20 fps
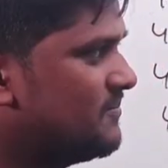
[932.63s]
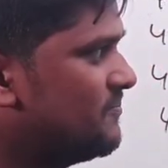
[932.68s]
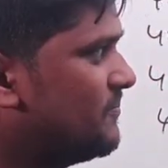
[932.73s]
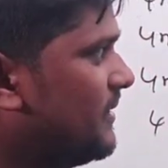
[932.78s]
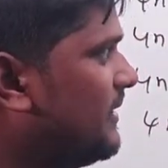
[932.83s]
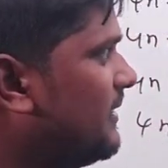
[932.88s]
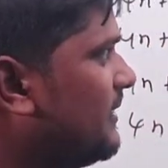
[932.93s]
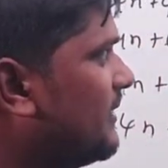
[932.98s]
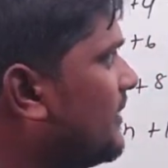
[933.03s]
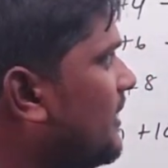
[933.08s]

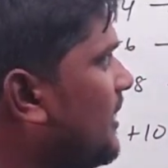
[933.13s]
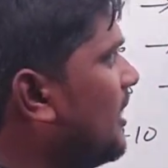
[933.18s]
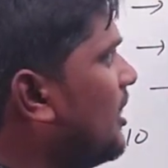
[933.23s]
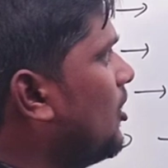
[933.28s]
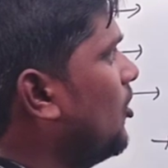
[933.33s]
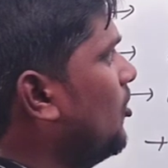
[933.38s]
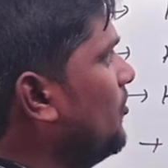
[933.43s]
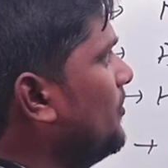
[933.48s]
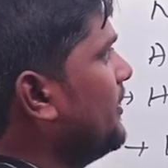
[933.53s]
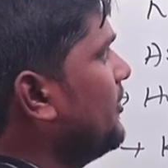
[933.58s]
Simply here,
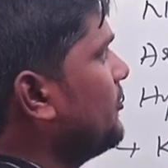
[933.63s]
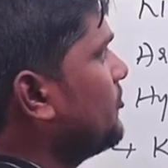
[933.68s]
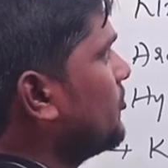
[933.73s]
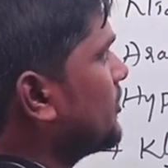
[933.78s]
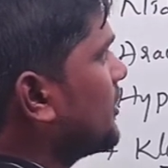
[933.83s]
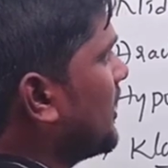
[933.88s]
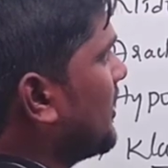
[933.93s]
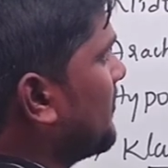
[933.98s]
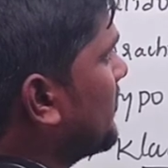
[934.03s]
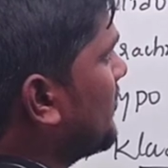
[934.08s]
how many
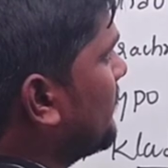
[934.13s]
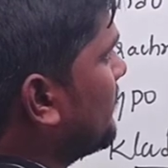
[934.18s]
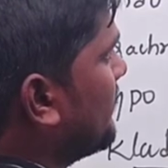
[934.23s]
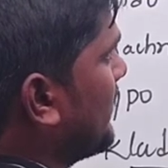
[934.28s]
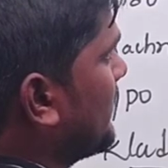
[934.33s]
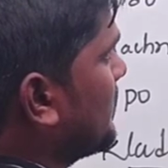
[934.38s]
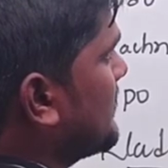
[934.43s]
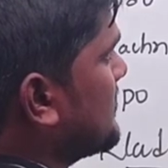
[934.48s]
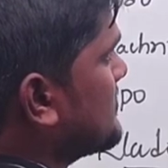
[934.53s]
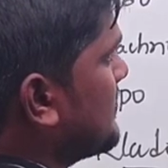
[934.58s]
total number of
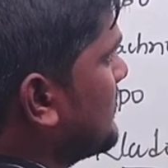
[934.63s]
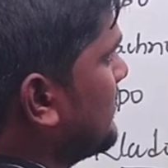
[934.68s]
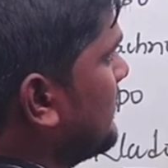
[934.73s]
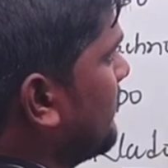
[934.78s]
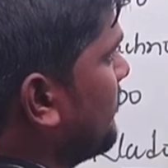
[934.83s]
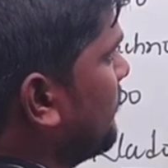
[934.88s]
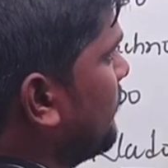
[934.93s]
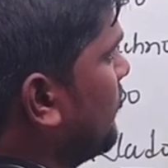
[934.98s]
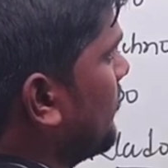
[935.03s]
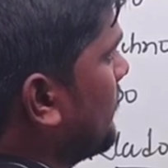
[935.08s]
electrons are
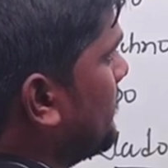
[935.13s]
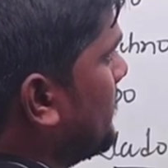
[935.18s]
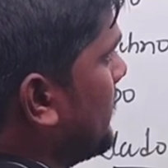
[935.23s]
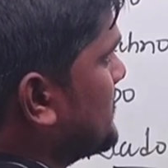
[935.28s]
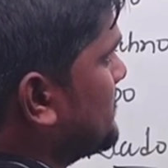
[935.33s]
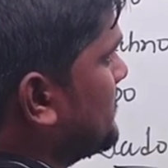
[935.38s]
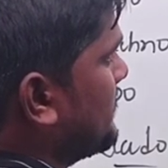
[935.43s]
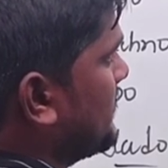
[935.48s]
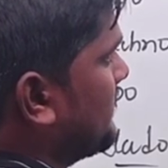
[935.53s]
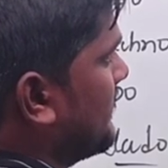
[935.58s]
there? 4
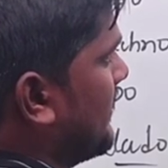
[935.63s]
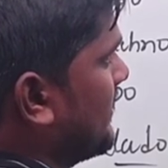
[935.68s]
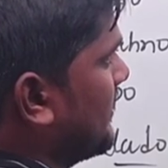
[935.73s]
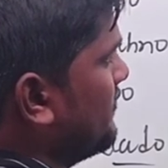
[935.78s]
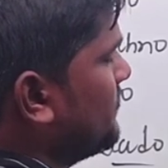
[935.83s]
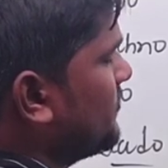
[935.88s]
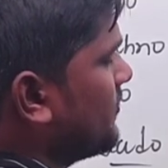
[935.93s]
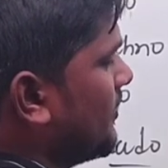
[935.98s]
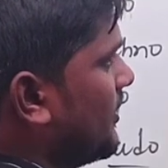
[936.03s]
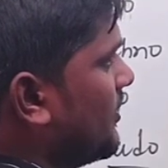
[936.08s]
phosphorus
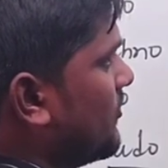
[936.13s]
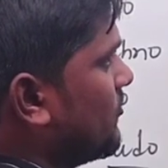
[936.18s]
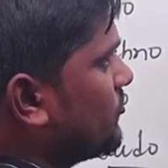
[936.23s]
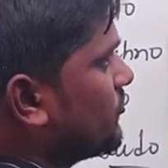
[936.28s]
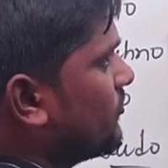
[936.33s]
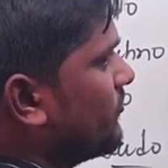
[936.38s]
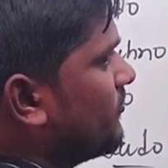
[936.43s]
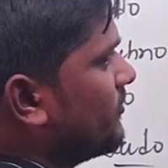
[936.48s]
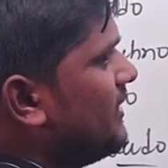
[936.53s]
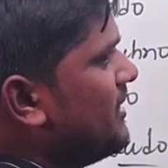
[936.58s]
atoms.
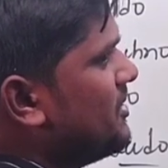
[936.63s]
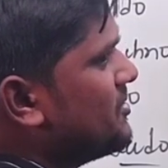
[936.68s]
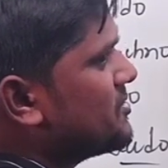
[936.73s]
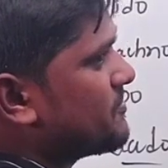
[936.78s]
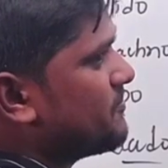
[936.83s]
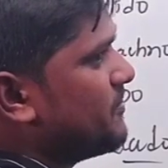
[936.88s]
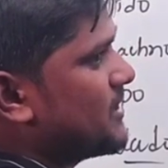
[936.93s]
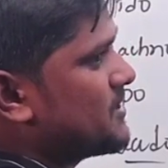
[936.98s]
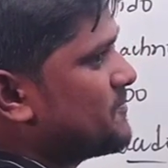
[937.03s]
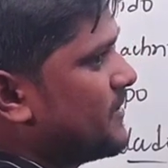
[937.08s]
So
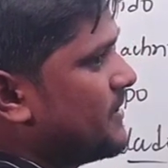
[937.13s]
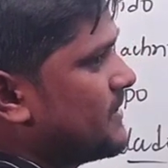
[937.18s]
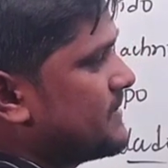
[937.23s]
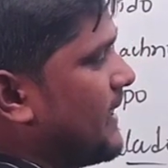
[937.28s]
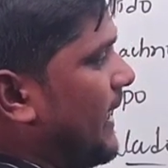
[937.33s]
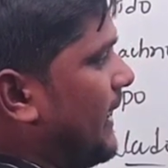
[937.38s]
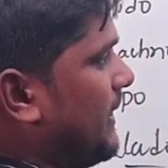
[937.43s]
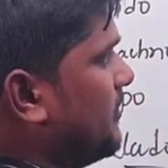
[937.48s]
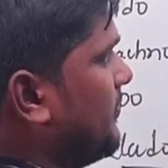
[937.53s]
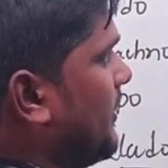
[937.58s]
each
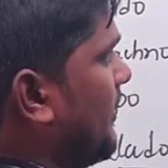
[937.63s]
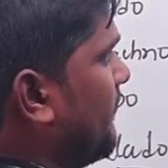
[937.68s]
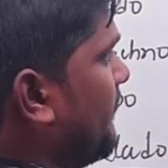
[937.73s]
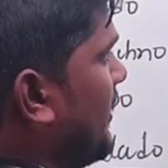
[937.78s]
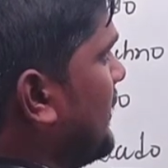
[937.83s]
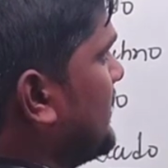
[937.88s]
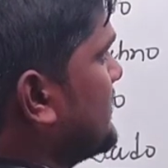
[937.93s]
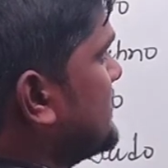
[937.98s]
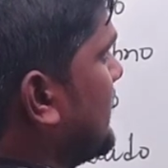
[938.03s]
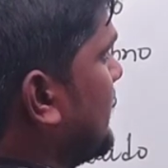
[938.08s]
phosphorus atom have
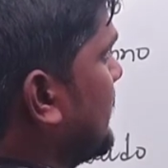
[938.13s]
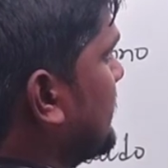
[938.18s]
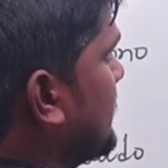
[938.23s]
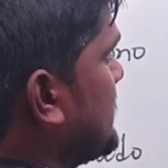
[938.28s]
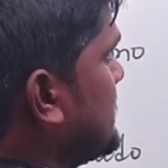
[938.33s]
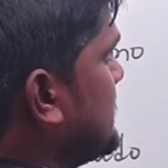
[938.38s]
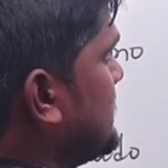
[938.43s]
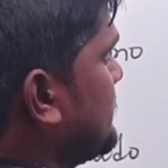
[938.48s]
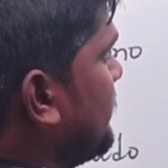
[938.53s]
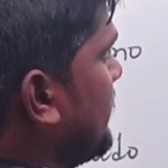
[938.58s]
valence
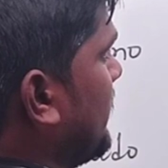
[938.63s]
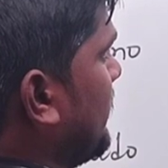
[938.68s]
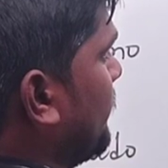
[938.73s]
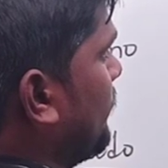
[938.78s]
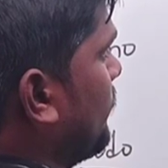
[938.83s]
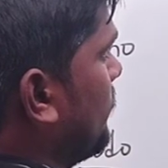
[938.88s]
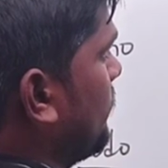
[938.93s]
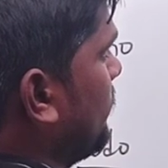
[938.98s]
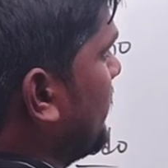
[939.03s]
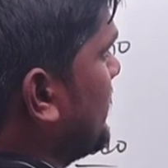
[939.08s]
electrons is
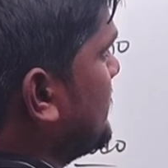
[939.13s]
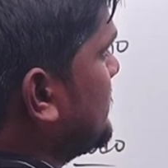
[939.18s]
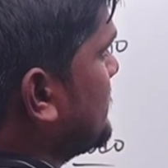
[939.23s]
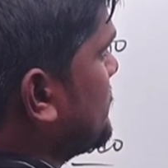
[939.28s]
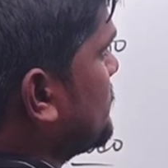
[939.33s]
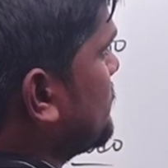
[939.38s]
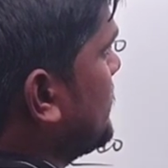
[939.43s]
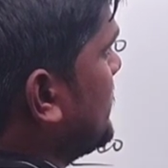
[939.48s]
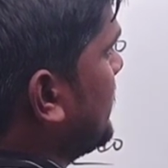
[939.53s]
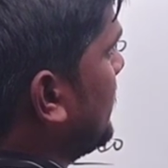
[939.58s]
5. 4 5s
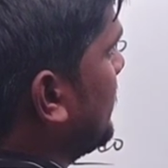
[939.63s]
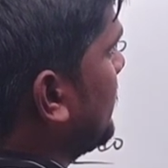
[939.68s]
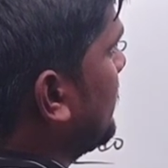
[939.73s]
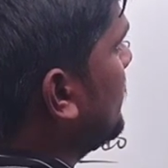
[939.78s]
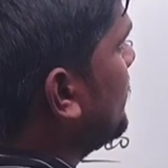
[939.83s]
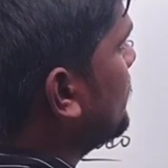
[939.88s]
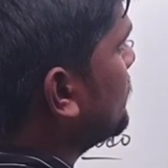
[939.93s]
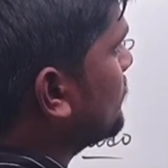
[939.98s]
are 20.